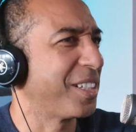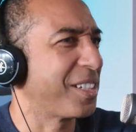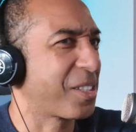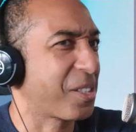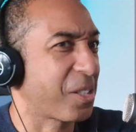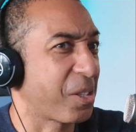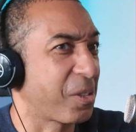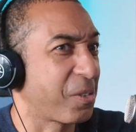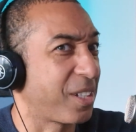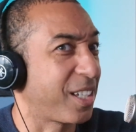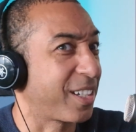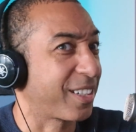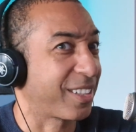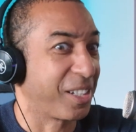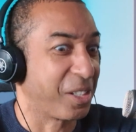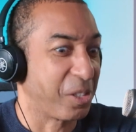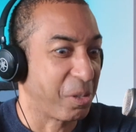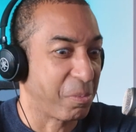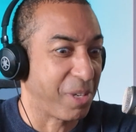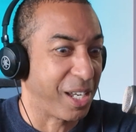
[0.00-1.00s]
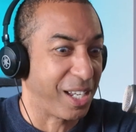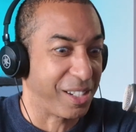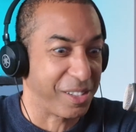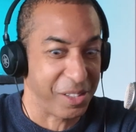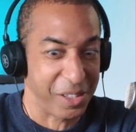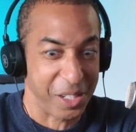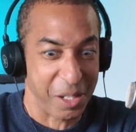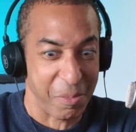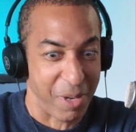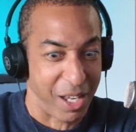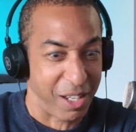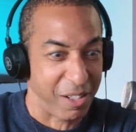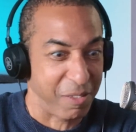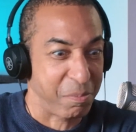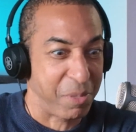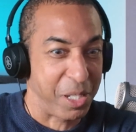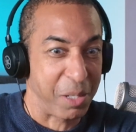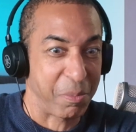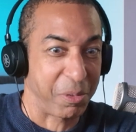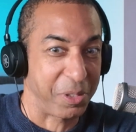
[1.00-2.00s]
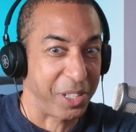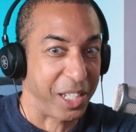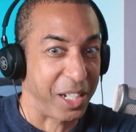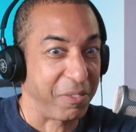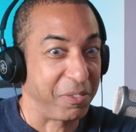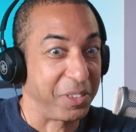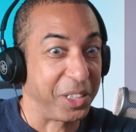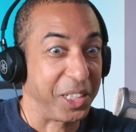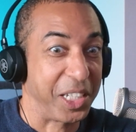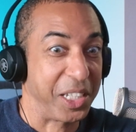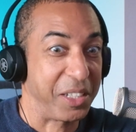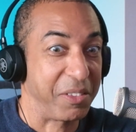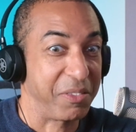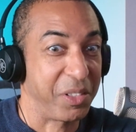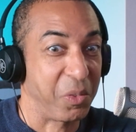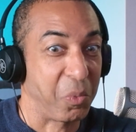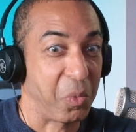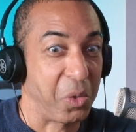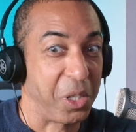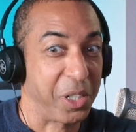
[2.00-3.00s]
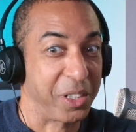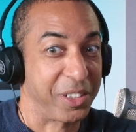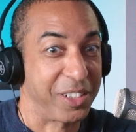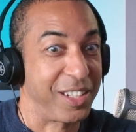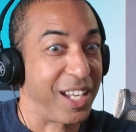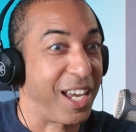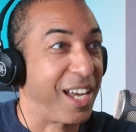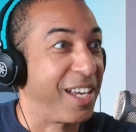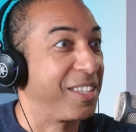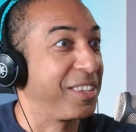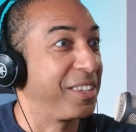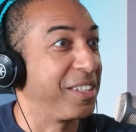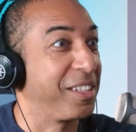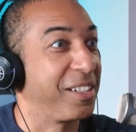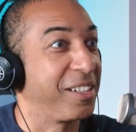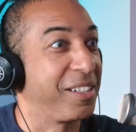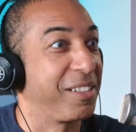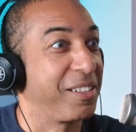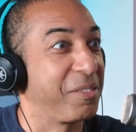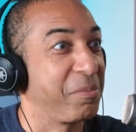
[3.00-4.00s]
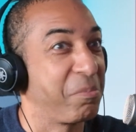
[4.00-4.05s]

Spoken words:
And so like, can you imagine the amount of people that have lived, worked, died there?